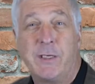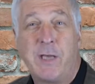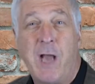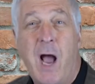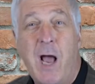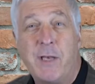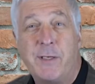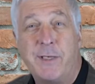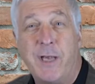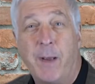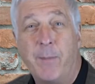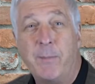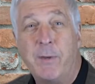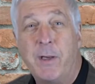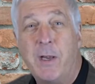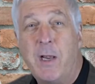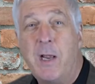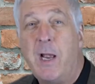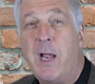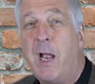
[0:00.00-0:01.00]
concept
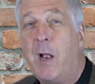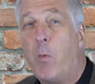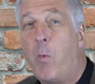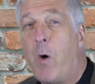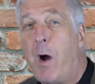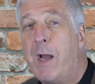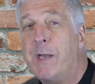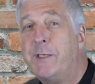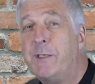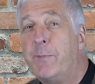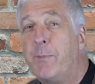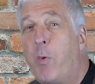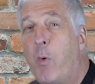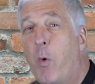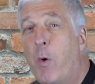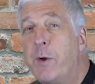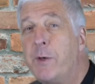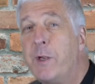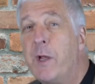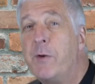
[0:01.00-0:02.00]
and why it's
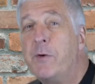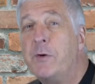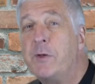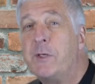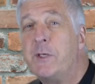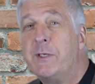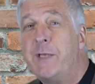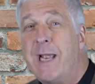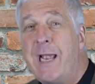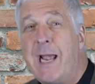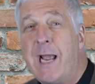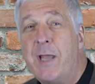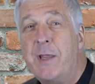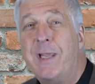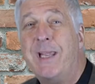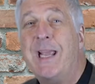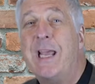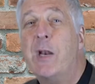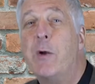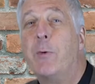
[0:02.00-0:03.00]
important to understand
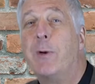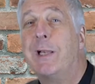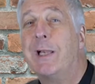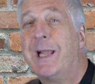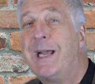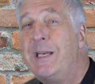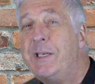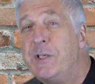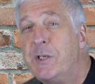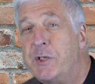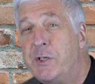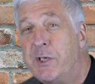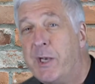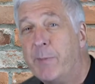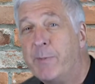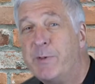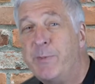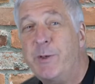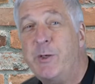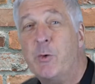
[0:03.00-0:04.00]
the
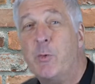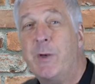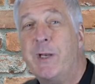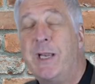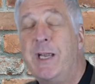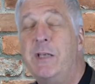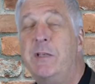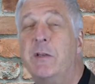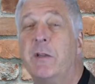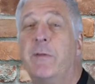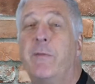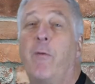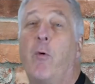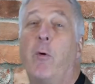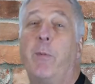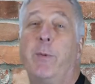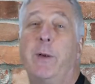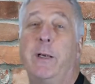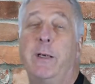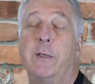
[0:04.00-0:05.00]
interrelationships between each of the 4
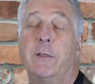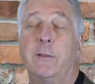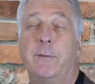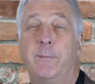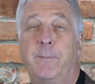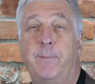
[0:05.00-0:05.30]
Ps.